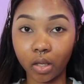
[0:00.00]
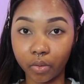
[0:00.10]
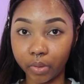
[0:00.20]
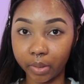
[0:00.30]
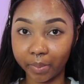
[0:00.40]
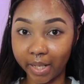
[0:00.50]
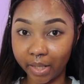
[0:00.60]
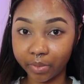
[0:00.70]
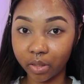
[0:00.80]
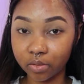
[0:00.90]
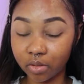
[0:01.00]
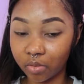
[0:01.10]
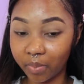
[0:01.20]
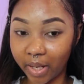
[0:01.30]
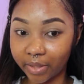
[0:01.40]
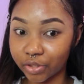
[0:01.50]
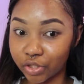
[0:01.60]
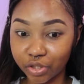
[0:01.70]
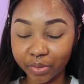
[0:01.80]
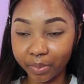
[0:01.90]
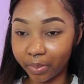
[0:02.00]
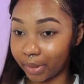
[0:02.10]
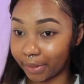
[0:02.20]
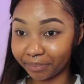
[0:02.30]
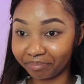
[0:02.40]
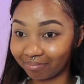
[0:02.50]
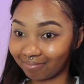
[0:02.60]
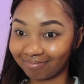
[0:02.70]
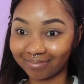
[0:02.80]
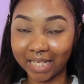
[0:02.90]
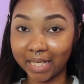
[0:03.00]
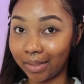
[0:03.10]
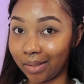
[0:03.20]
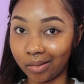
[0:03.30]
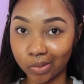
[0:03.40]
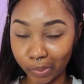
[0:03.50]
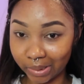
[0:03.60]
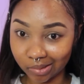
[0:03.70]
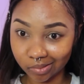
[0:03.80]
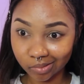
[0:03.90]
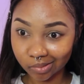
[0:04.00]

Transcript: Okay, my eyebrows don't match, but it is what it is.